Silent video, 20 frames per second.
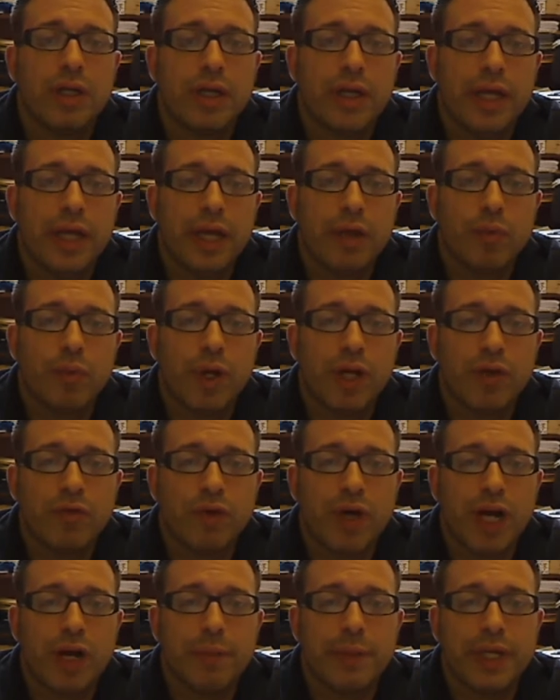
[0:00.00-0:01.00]
in what
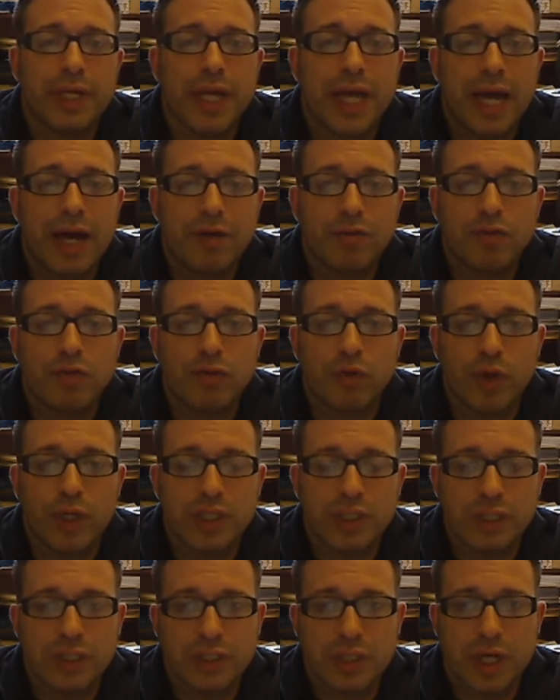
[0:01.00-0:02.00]
environment? After
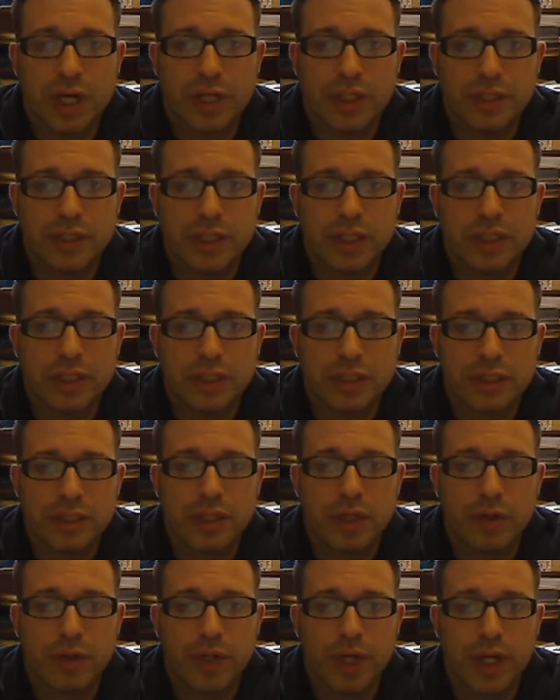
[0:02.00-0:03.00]
voiceless consonants,
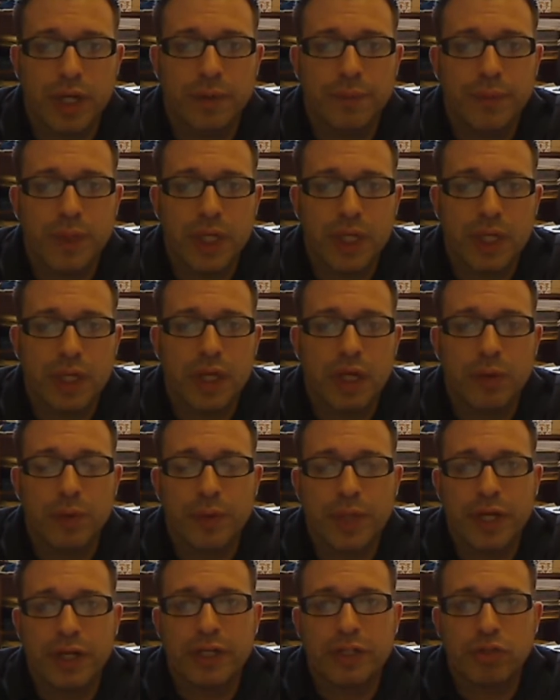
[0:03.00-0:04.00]
okay? And
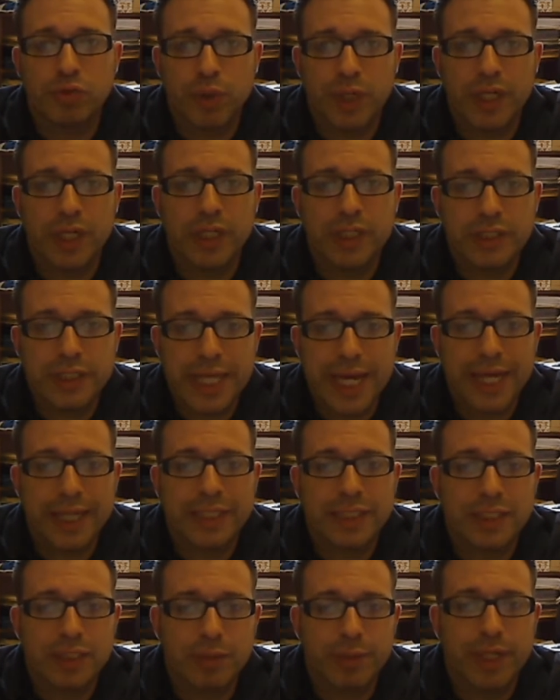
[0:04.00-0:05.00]
when there, it's written in
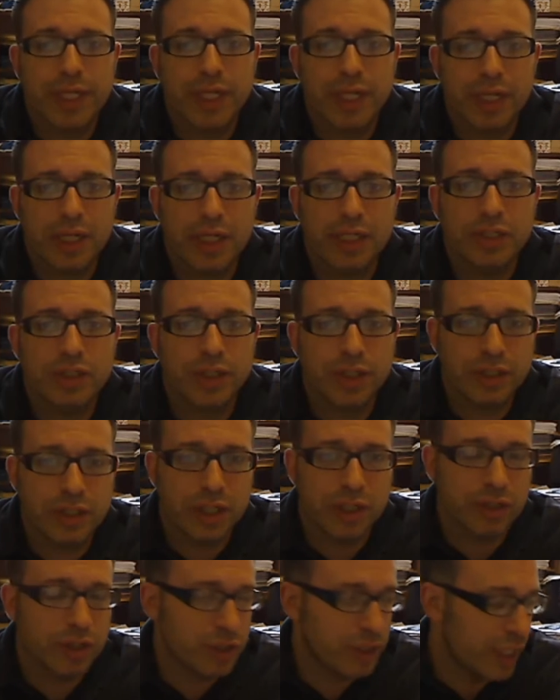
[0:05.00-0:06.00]
text to make it easier
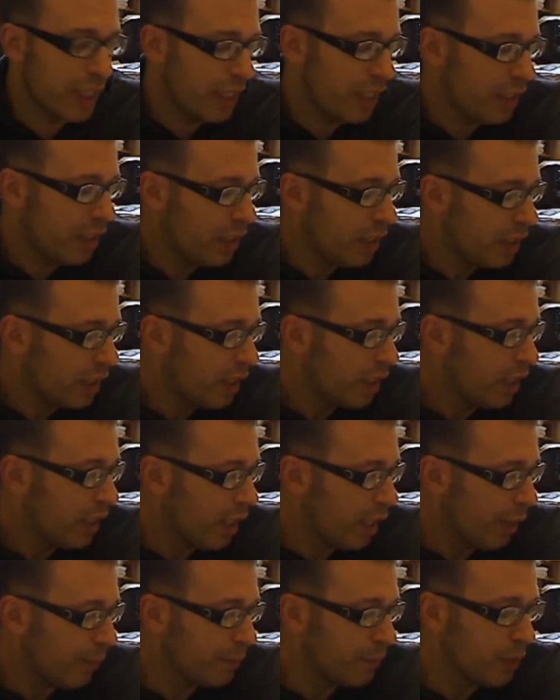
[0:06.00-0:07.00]
to understand.
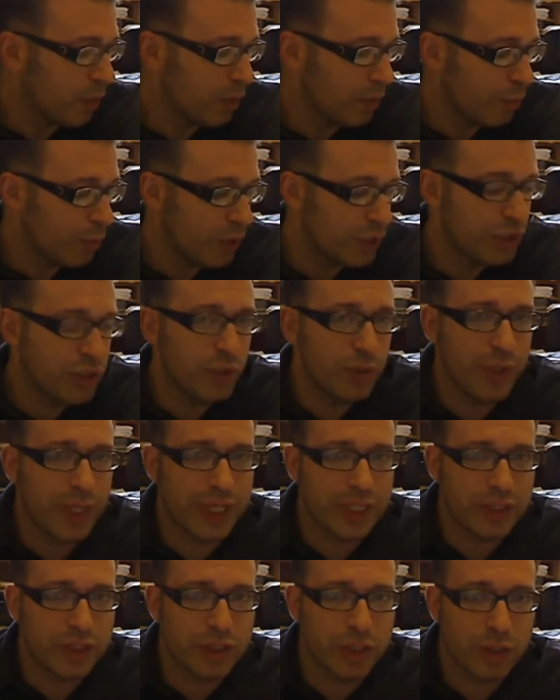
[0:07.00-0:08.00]
Once you
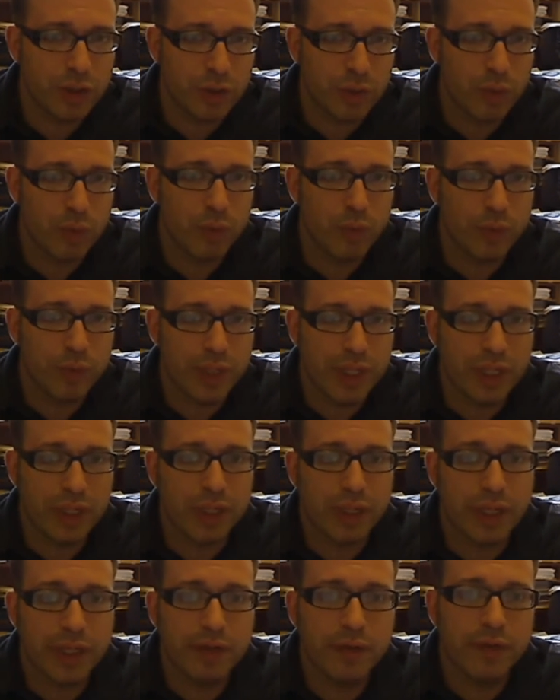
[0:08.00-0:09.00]
get to
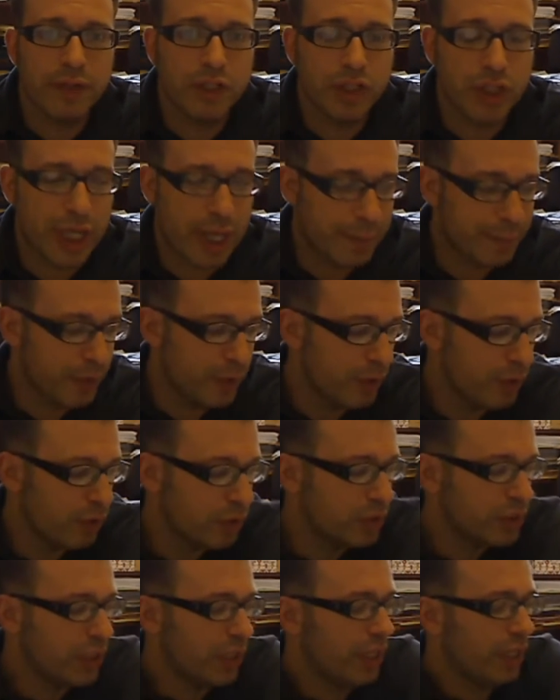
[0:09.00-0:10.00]
the end of the chapter, you'll
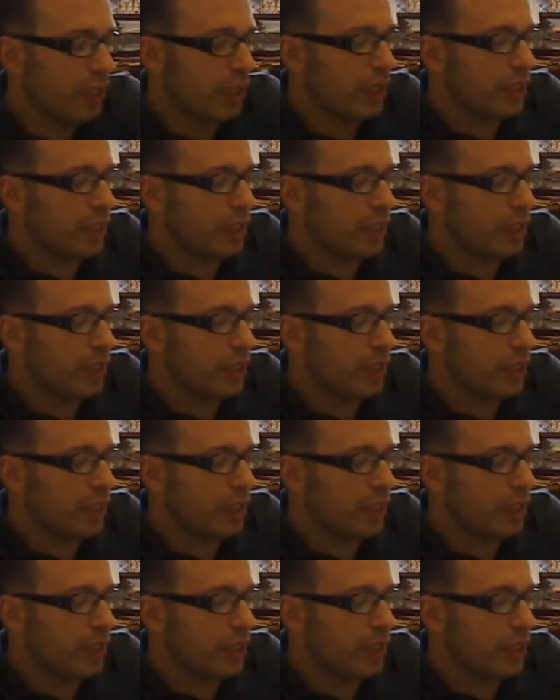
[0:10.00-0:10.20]
see a